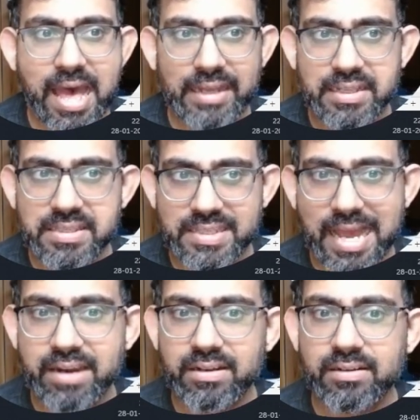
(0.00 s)
and let's
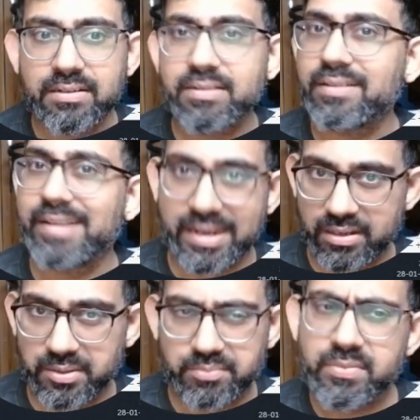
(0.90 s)
add a gray
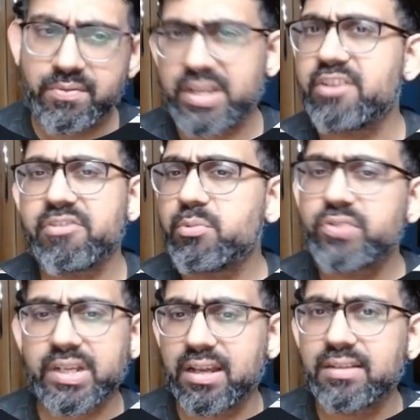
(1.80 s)
color. We can
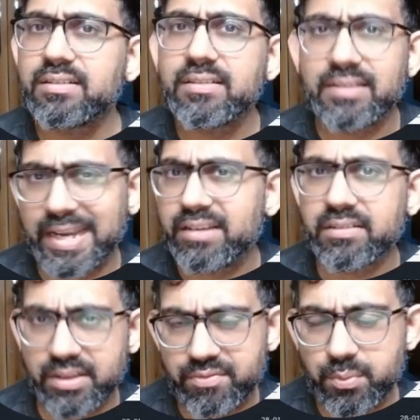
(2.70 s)
remove the color
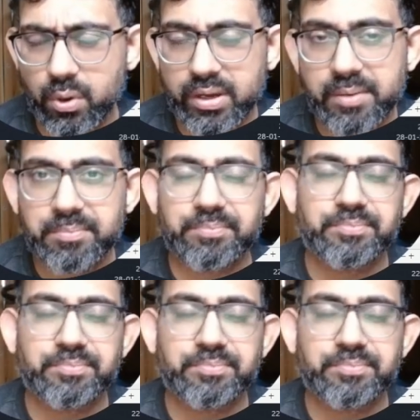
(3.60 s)
later if you want.